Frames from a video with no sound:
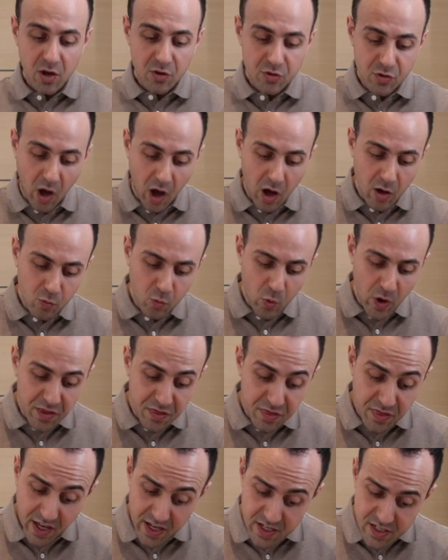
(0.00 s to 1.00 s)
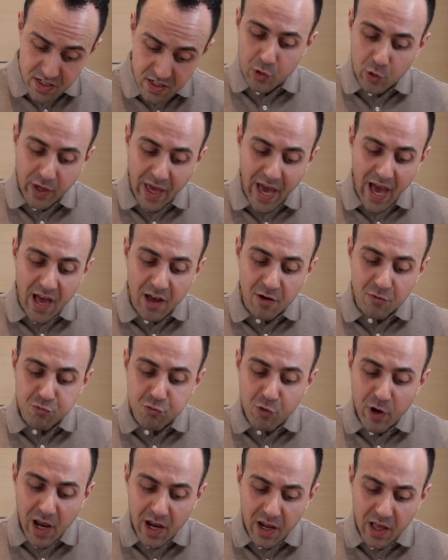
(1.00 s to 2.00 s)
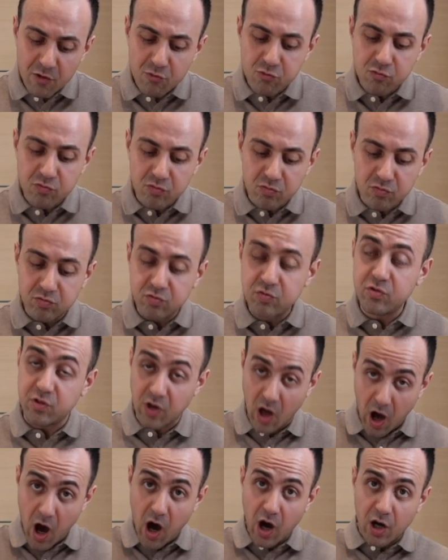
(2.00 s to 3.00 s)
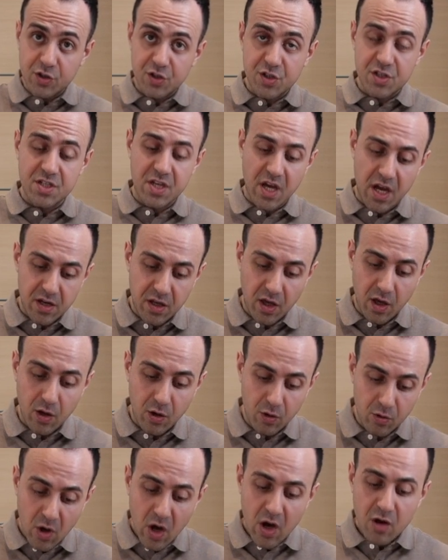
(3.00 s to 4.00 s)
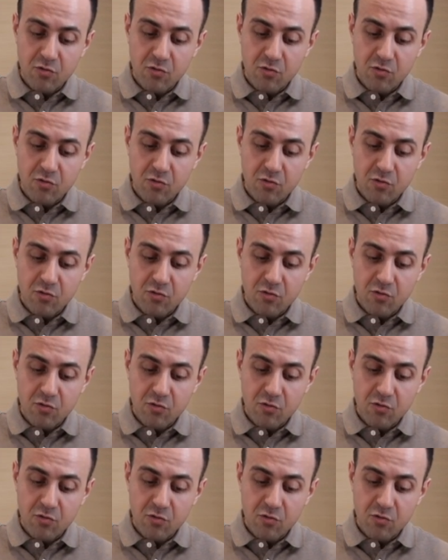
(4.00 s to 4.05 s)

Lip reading: Though with this, you get a really large sinew